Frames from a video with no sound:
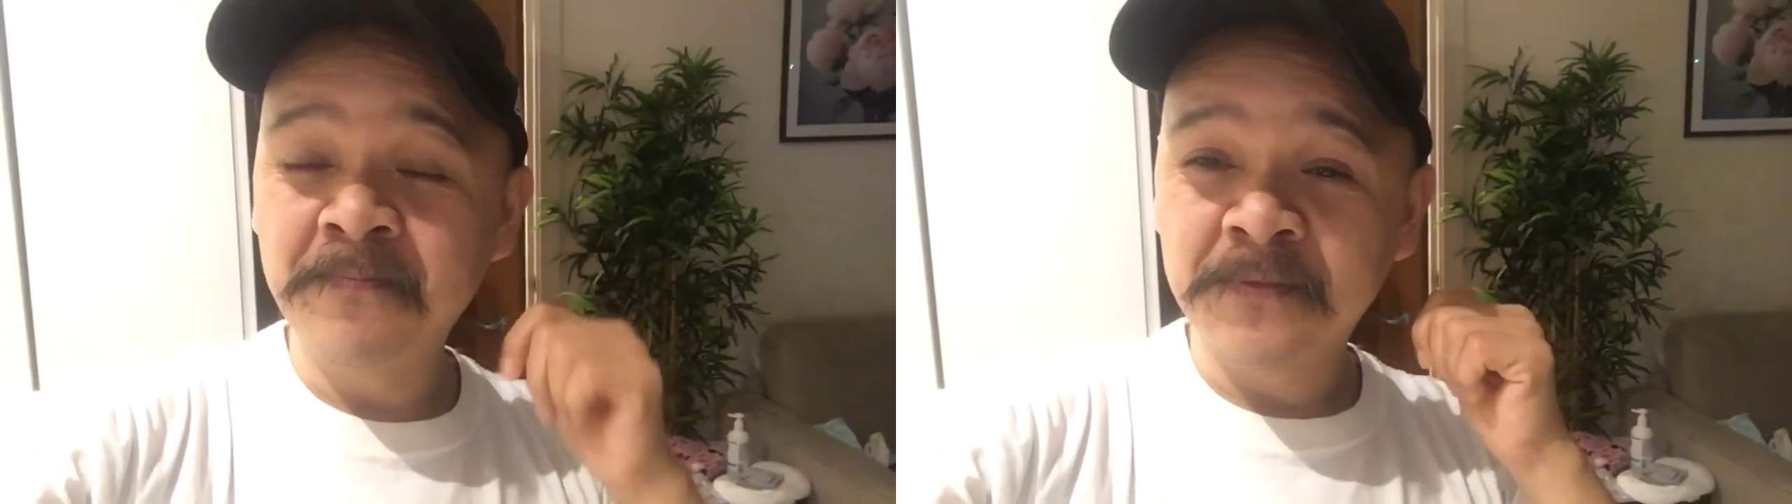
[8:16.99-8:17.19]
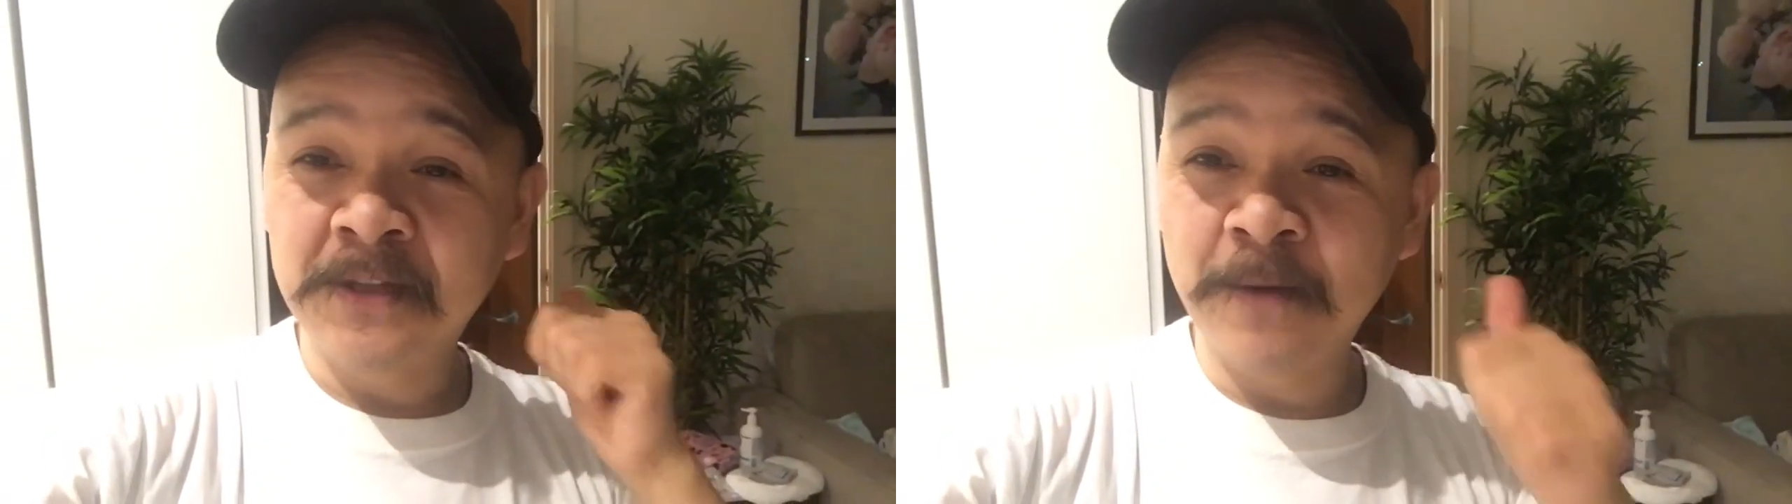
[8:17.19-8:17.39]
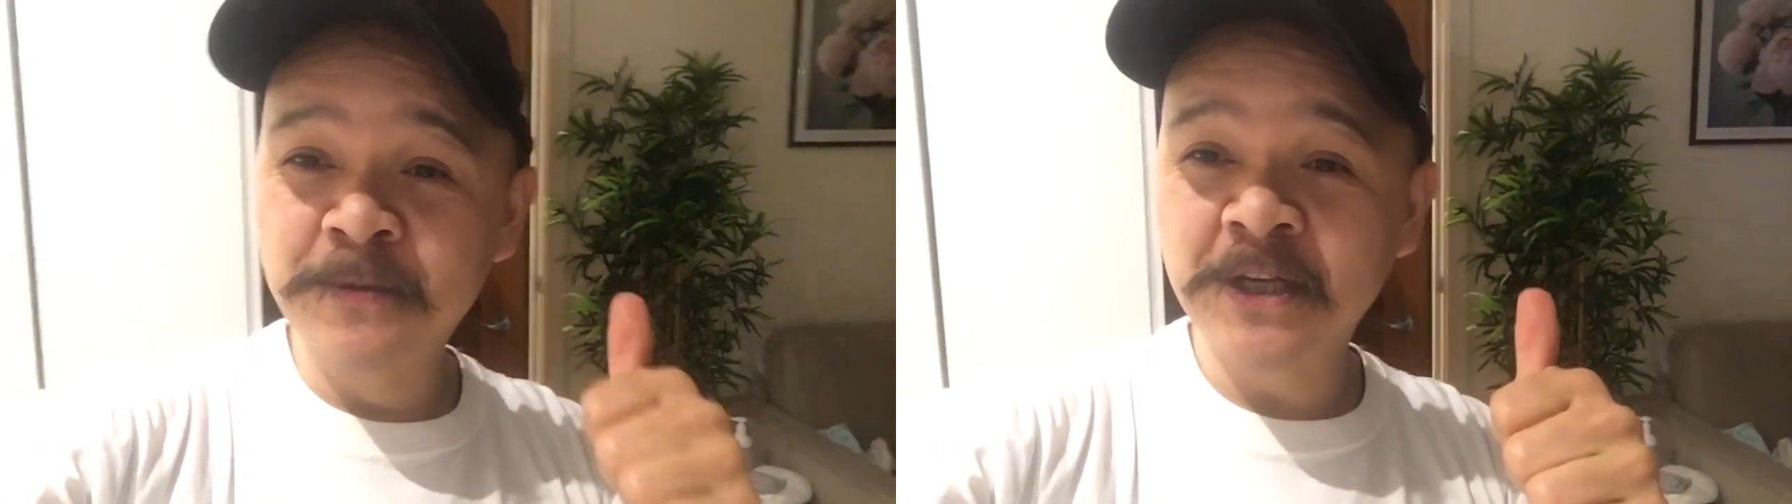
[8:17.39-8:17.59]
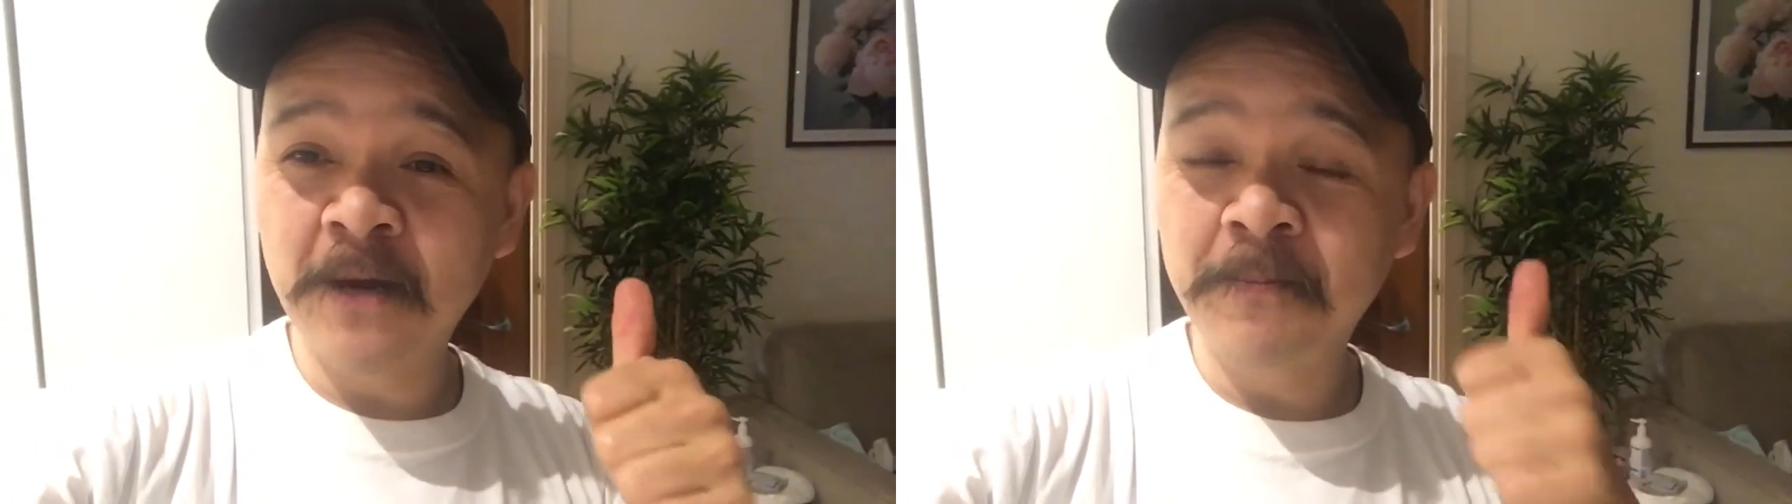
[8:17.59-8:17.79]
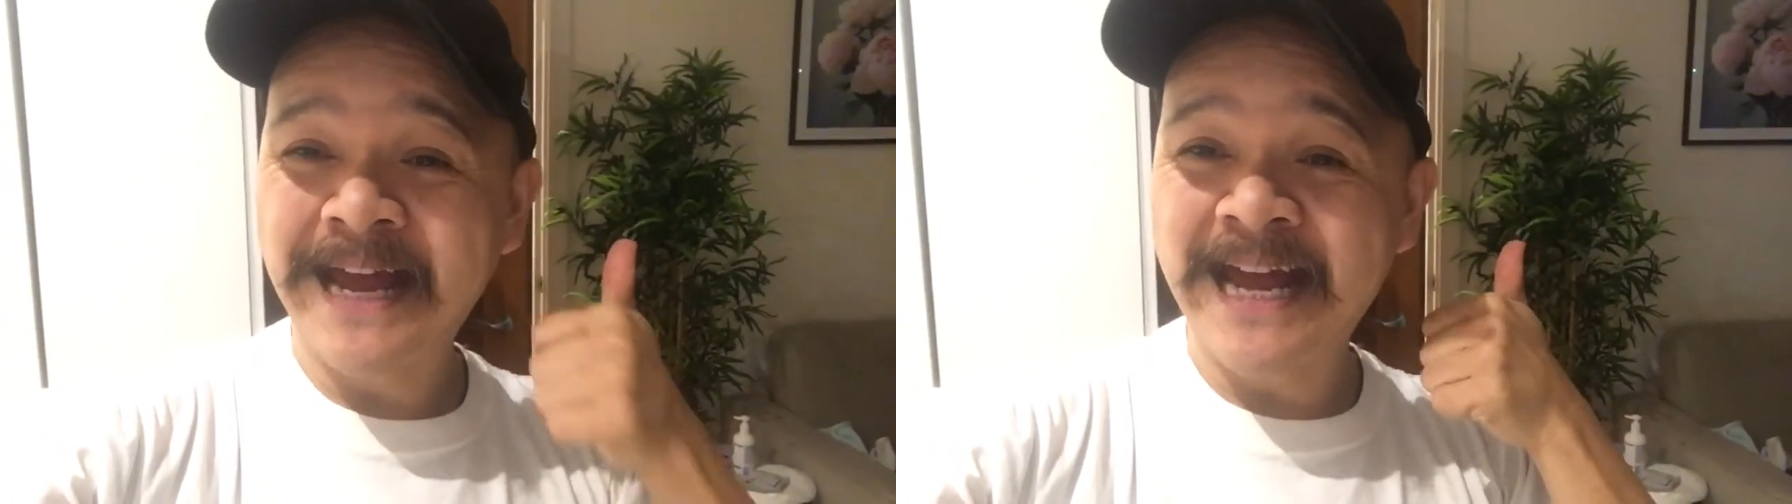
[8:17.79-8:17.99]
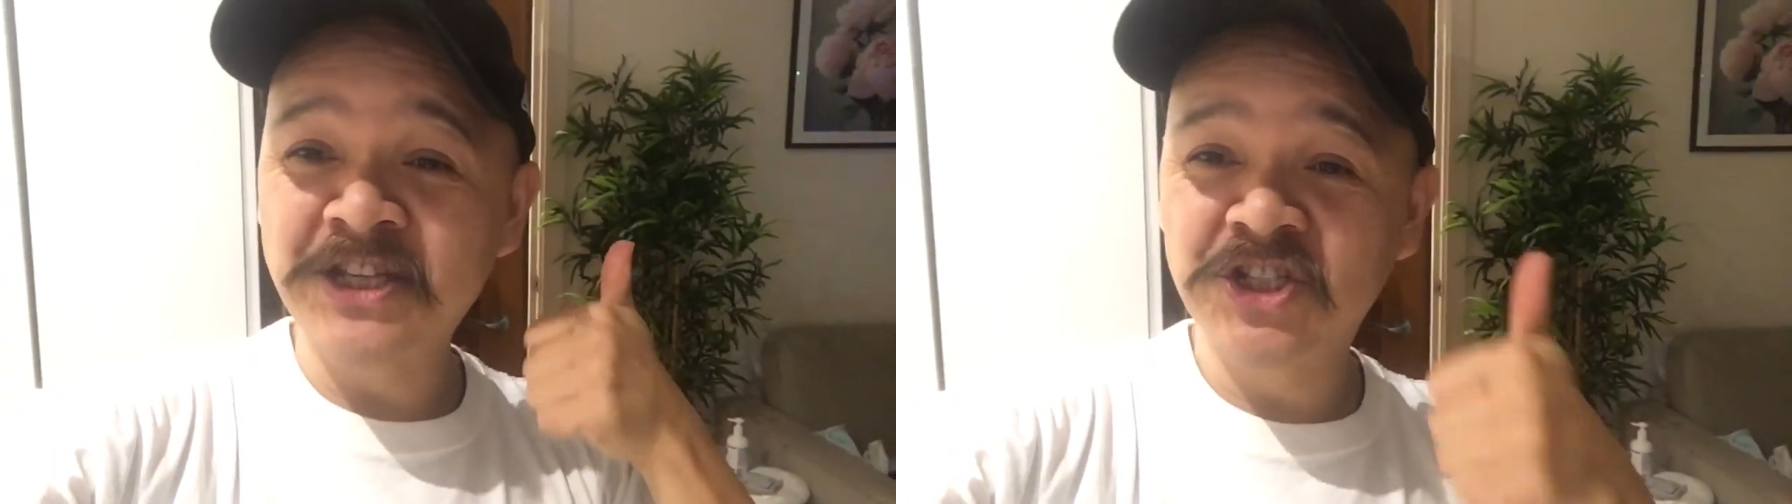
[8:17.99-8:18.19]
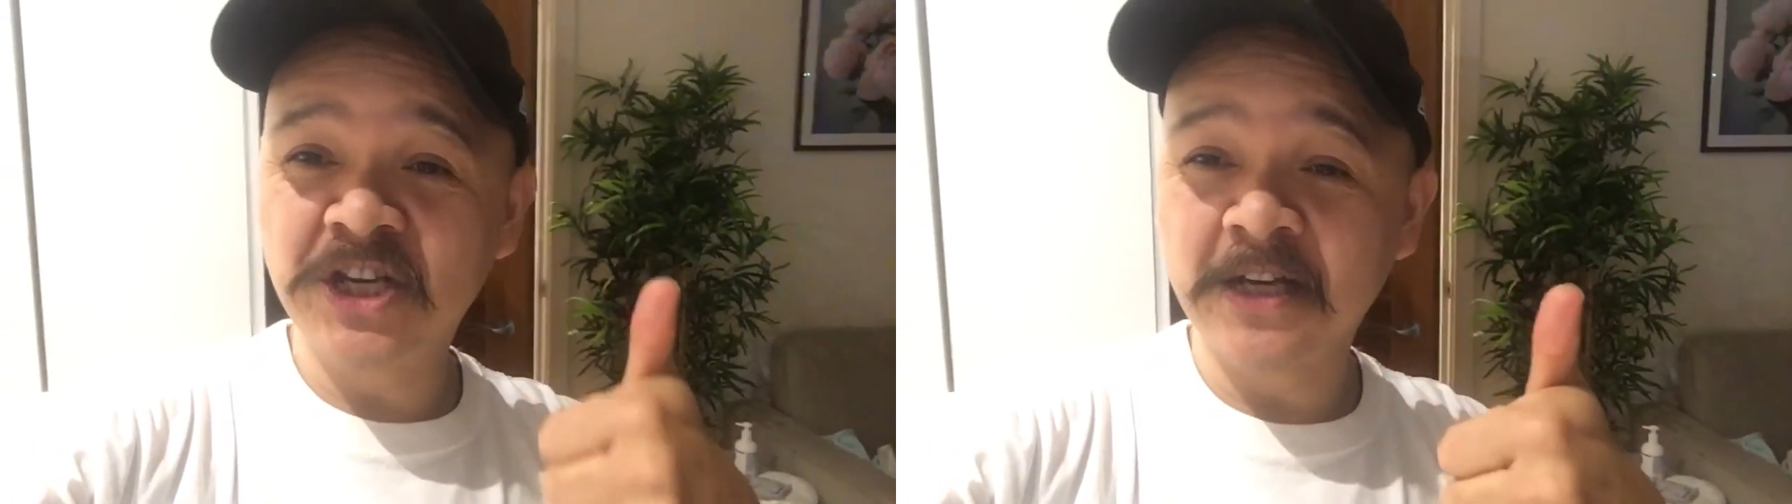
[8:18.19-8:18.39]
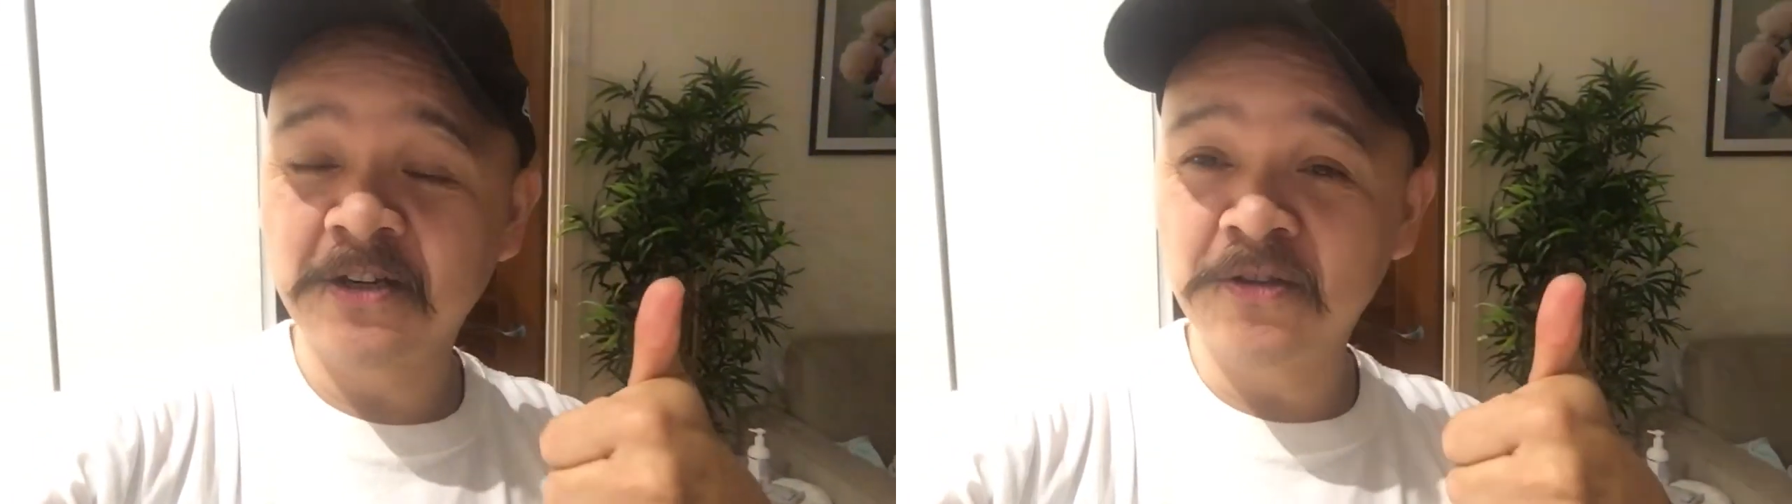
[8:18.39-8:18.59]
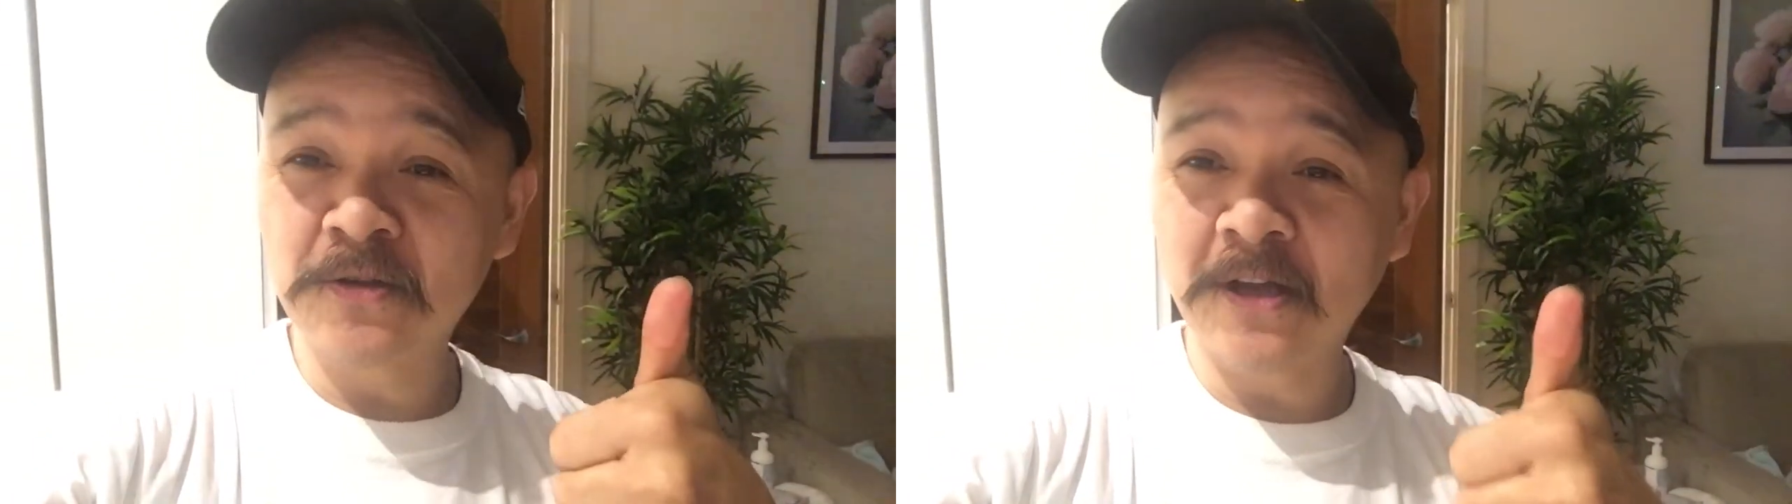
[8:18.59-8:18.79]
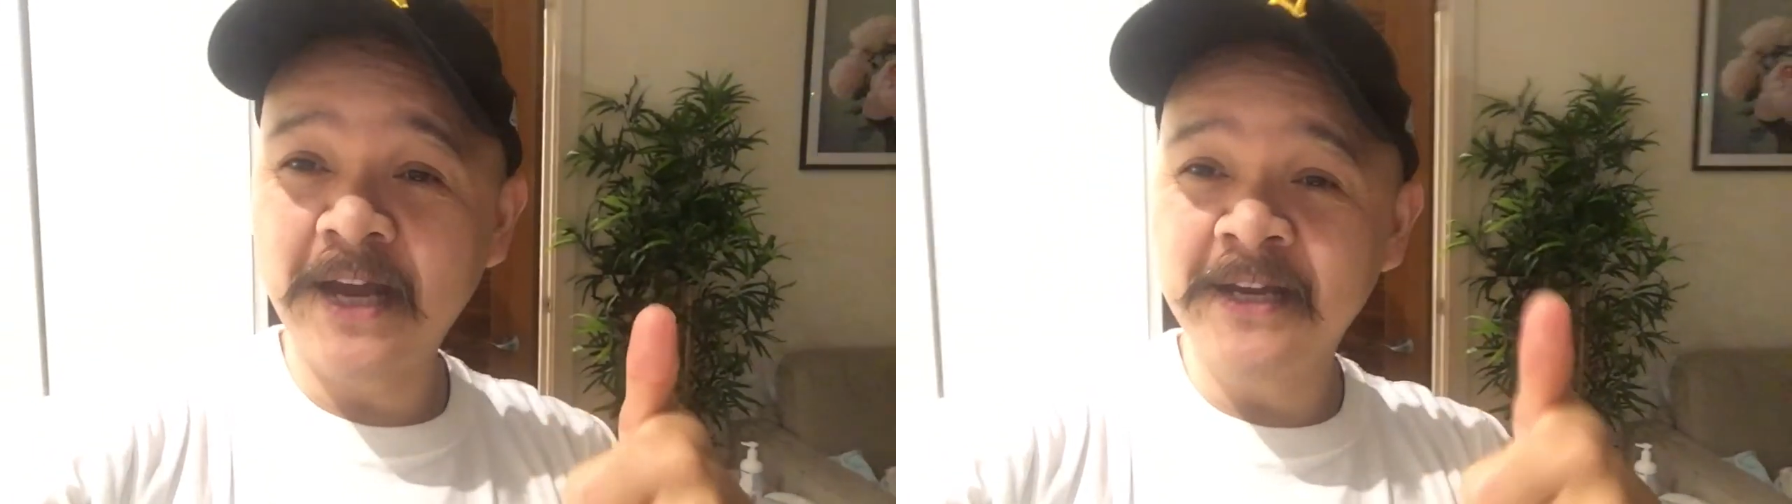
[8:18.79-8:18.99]
thumbs up, and share it with
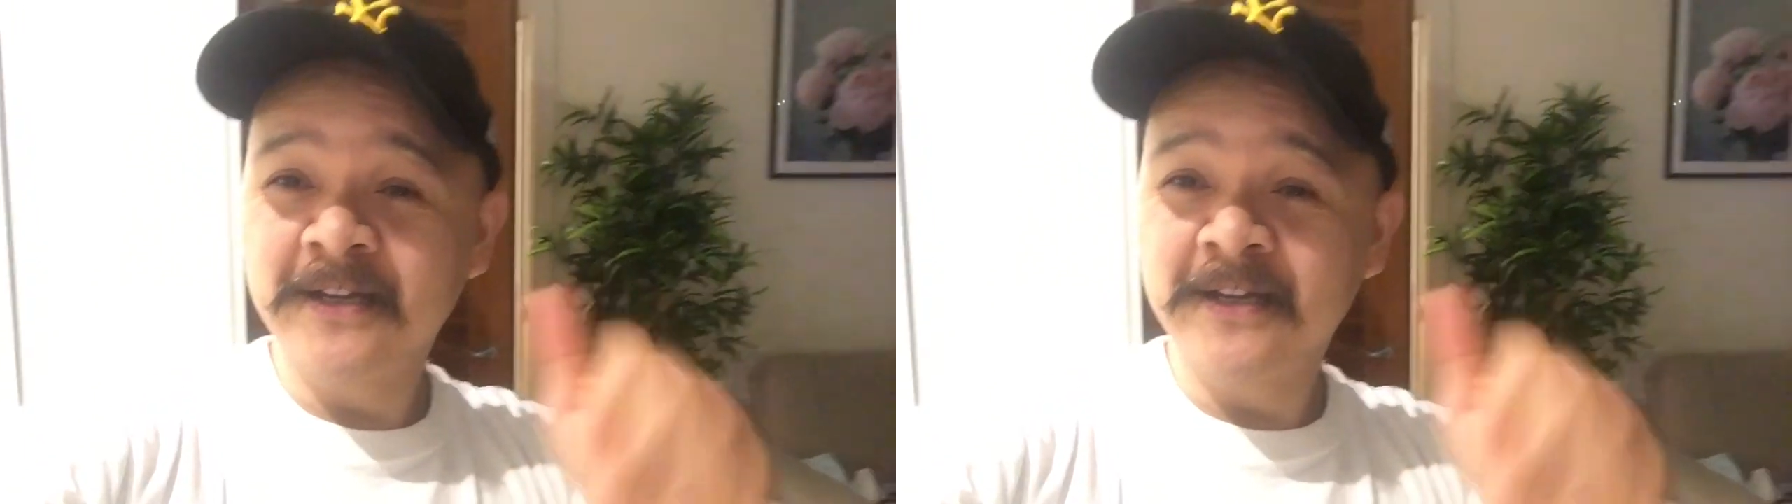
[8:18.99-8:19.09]
you.